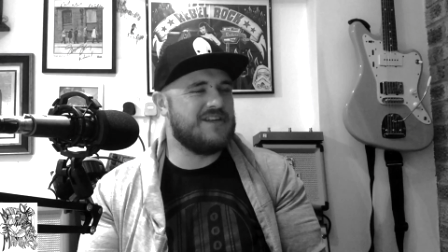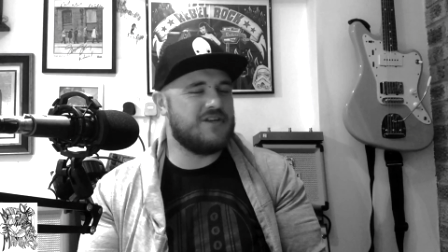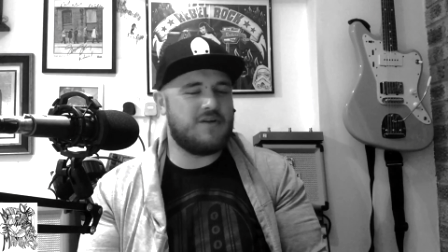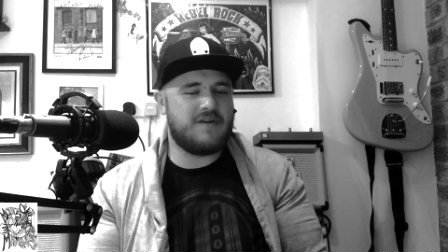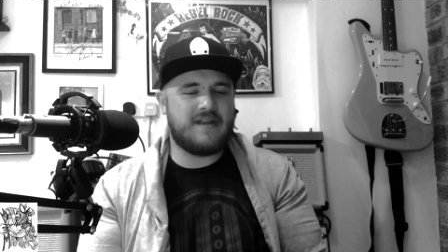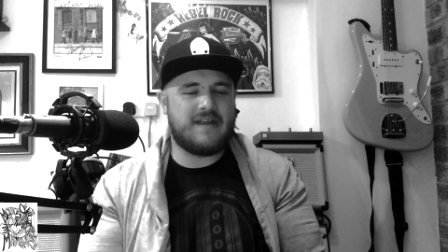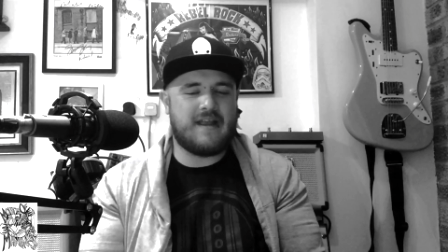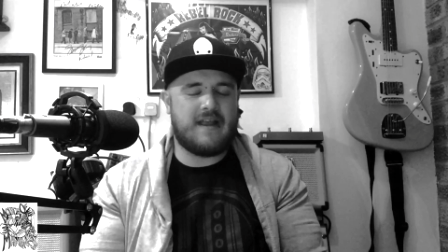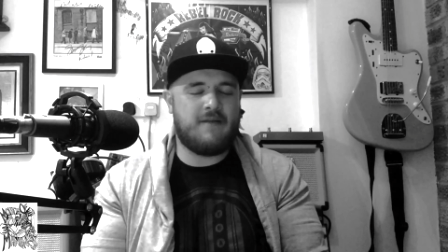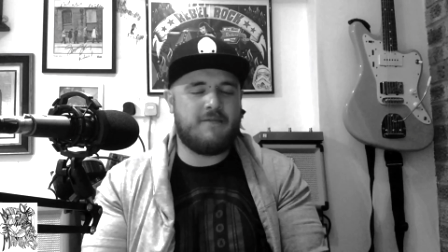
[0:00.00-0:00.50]

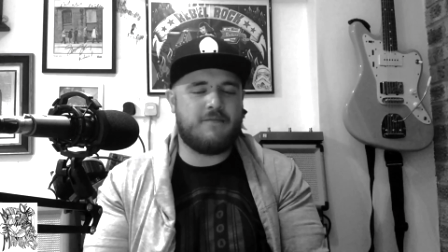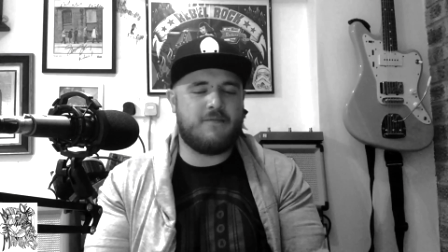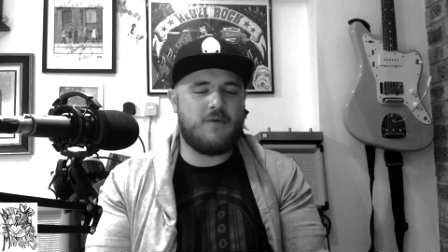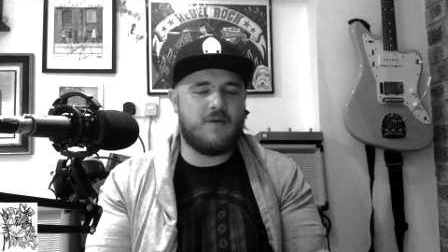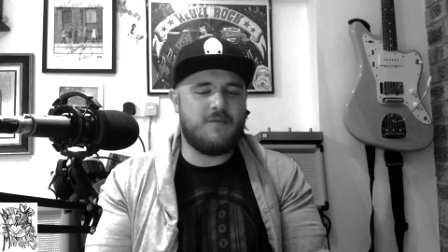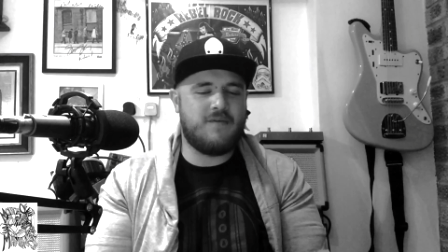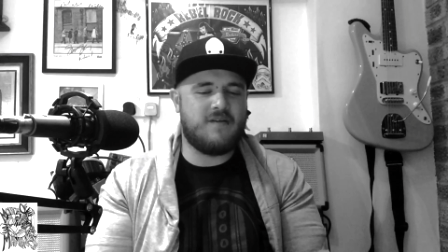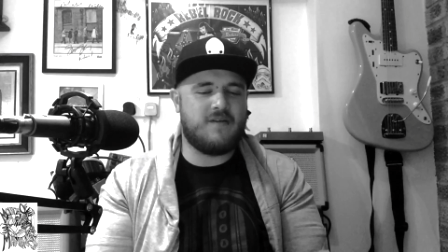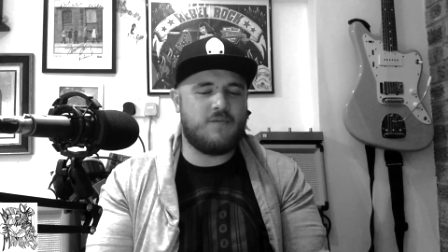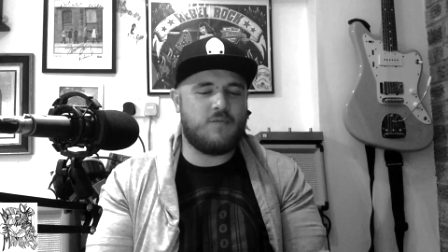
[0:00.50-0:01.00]
Surely, if
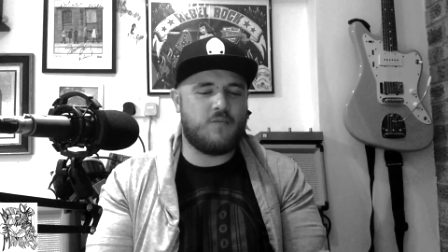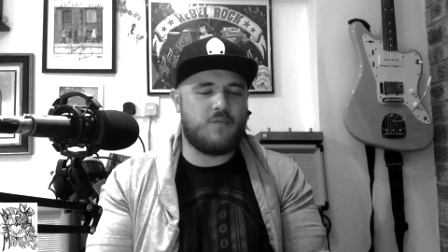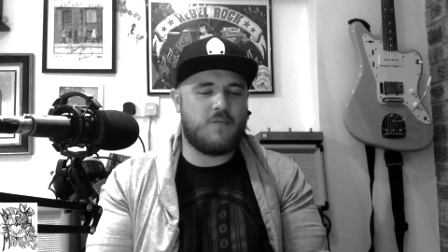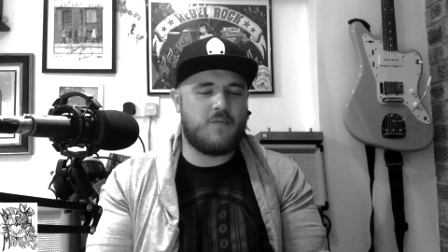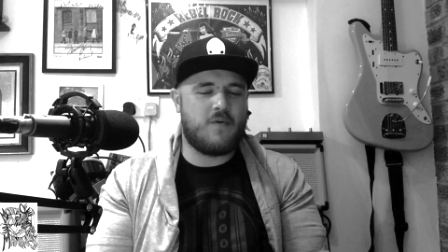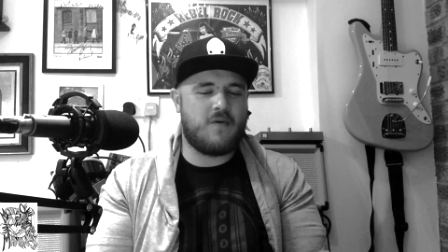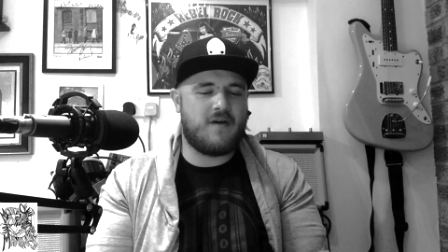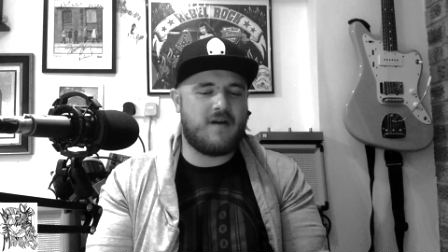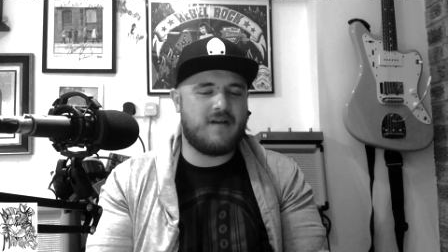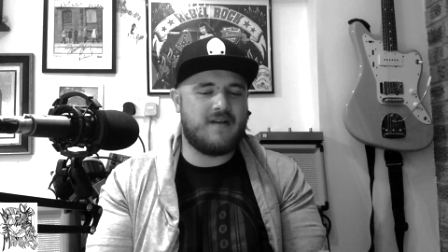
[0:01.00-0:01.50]
women
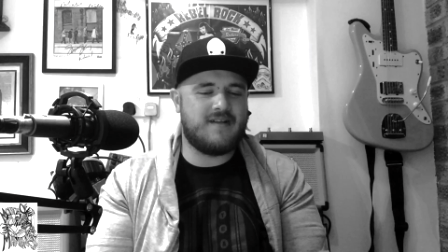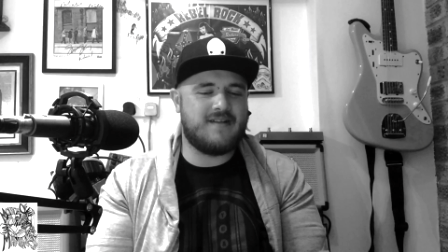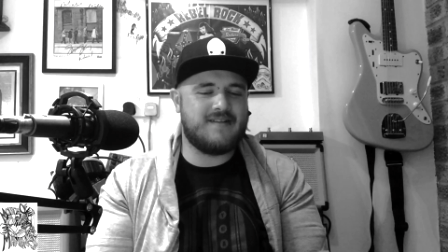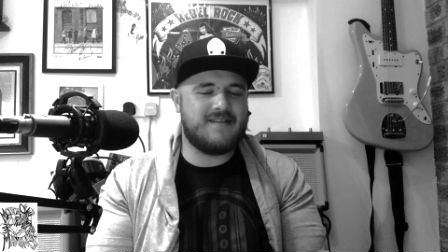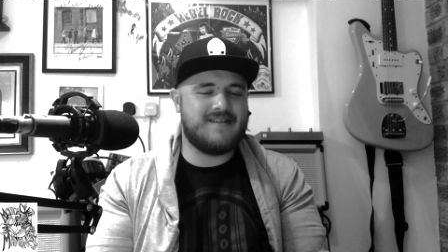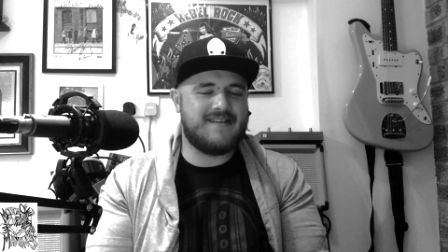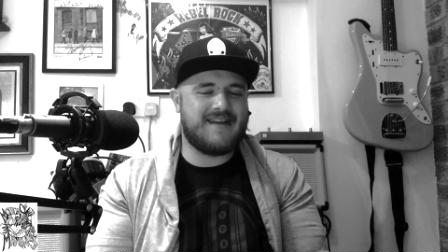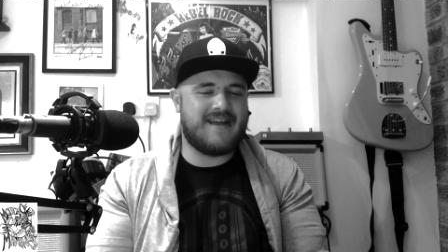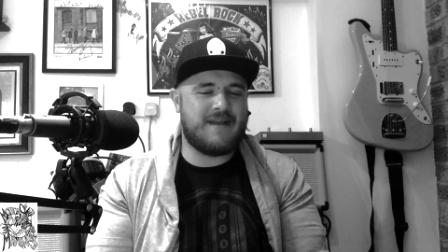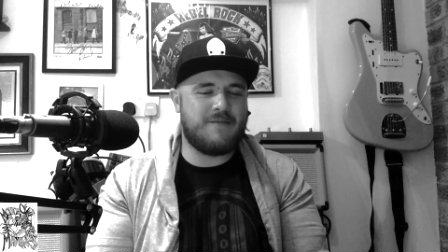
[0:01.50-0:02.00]
were
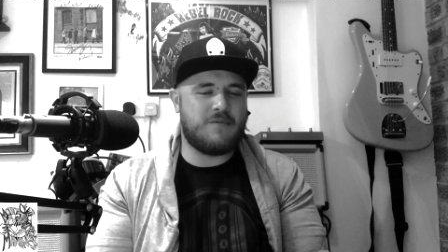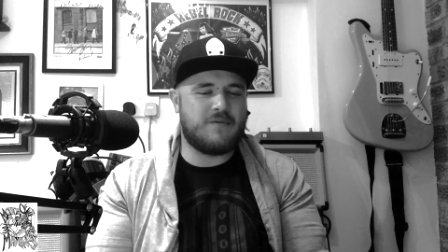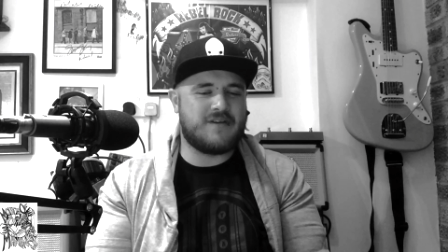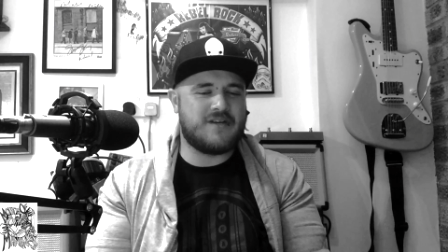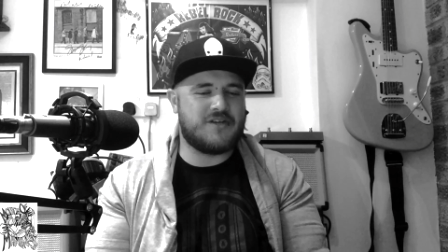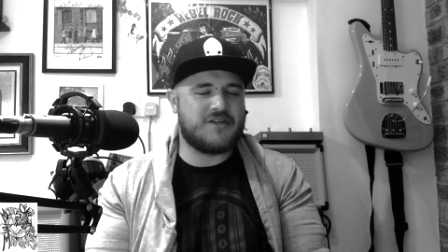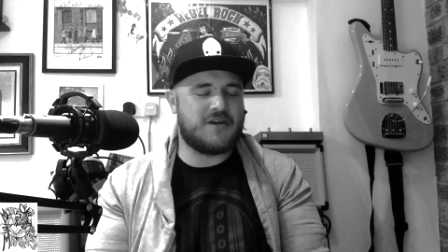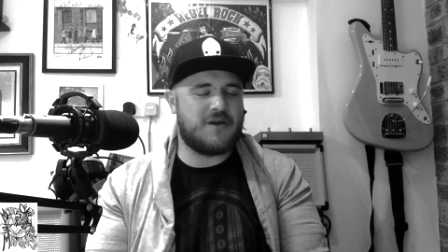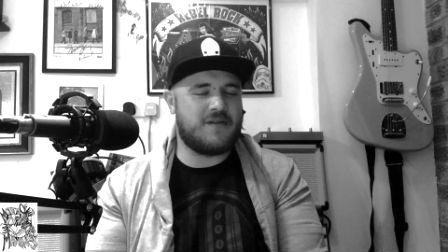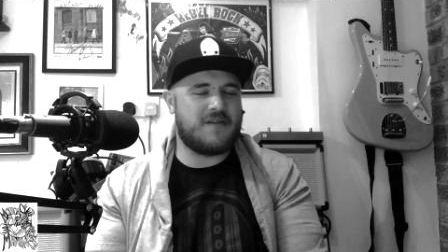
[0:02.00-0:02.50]
able
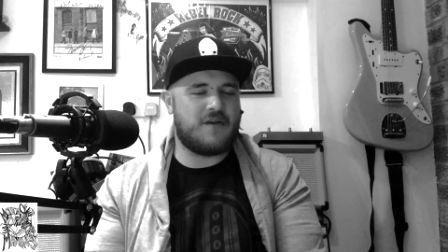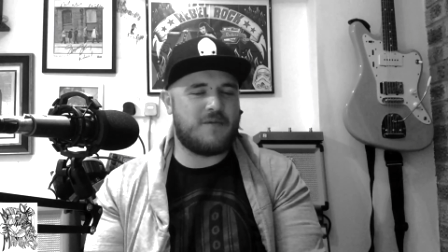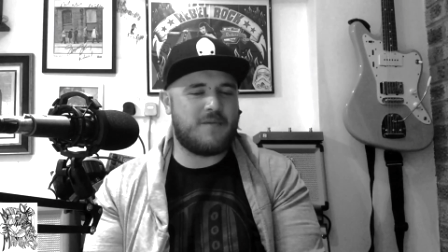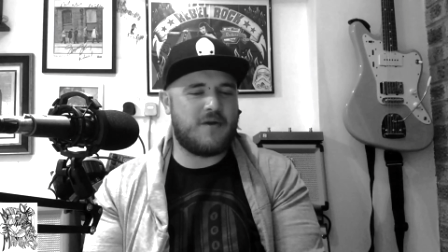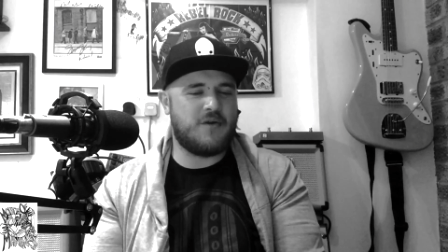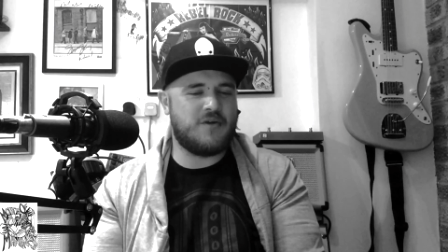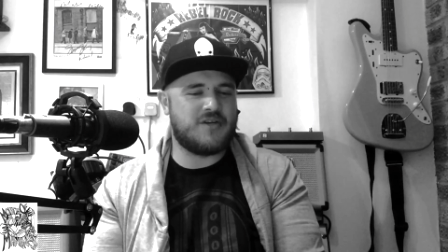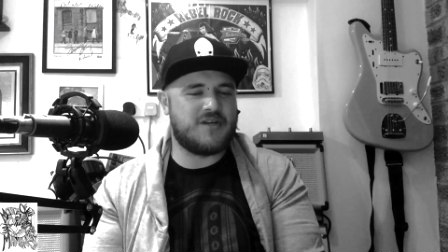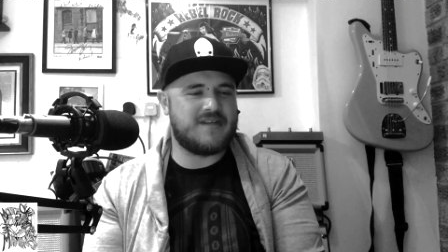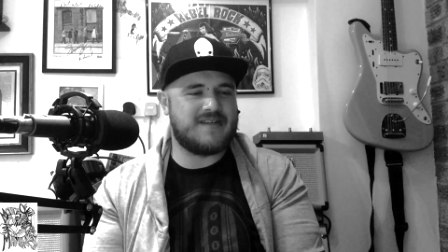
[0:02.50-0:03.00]
to show their
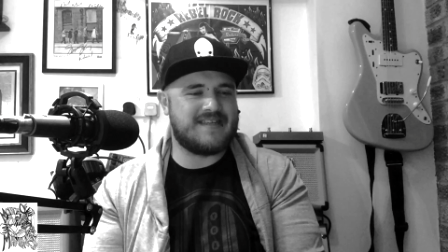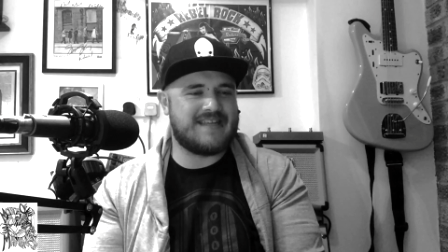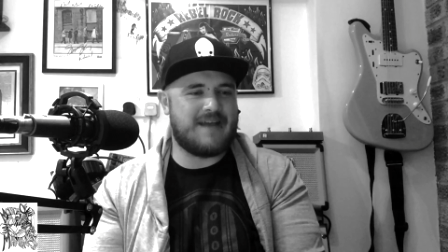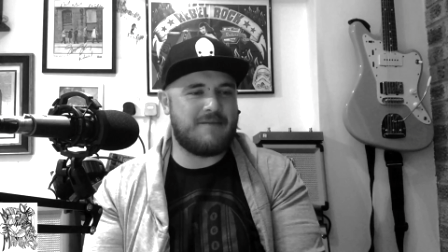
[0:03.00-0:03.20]
emotions,